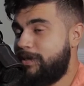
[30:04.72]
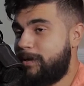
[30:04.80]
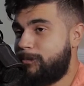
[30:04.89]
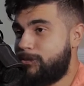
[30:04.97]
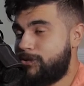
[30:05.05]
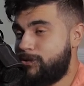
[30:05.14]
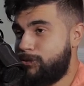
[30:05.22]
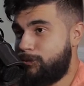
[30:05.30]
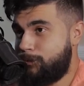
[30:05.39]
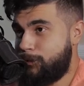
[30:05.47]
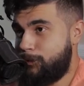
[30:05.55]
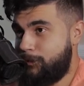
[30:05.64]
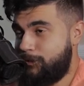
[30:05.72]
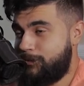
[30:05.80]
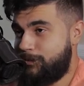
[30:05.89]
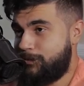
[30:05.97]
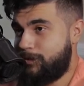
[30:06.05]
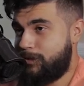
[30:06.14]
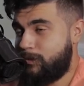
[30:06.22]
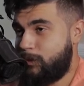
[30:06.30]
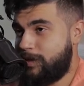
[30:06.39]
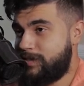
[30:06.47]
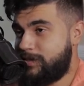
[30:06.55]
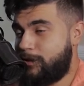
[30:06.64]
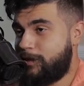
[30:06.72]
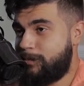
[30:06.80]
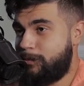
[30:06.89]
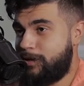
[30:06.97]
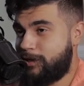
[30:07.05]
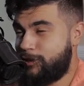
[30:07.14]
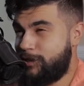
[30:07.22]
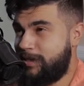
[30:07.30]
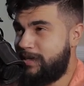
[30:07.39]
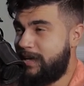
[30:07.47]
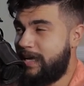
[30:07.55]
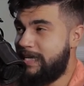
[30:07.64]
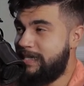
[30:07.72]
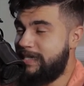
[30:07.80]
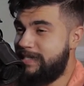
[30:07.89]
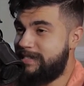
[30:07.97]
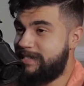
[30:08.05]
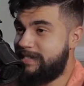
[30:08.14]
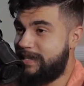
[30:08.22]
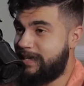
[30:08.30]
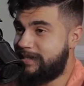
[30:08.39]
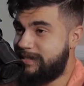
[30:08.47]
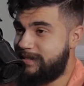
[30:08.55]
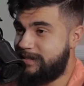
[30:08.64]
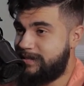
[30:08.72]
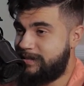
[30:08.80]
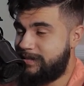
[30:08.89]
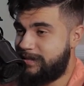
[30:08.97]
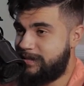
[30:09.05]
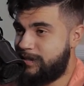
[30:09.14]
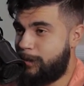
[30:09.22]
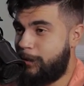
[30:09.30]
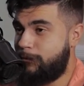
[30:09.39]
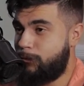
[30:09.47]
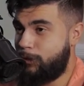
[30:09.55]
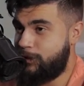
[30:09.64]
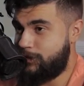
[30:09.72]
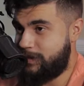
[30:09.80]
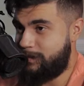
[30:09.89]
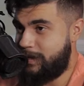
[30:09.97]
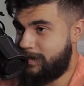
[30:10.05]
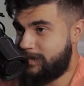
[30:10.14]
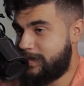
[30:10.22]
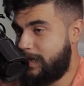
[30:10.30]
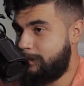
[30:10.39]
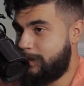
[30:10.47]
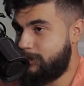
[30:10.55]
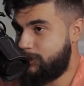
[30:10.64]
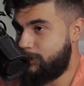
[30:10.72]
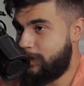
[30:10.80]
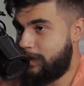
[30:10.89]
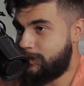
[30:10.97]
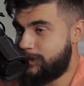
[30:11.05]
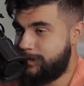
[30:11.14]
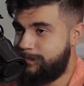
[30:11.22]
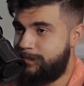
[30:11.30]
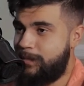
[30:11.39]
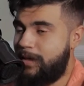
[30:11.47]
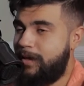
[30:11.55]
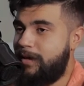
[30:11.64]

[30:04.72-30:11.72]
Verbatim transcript: The Emperor's New Groove, when it started production in '96, it took about four years to make because it came out in 2000. Yeah.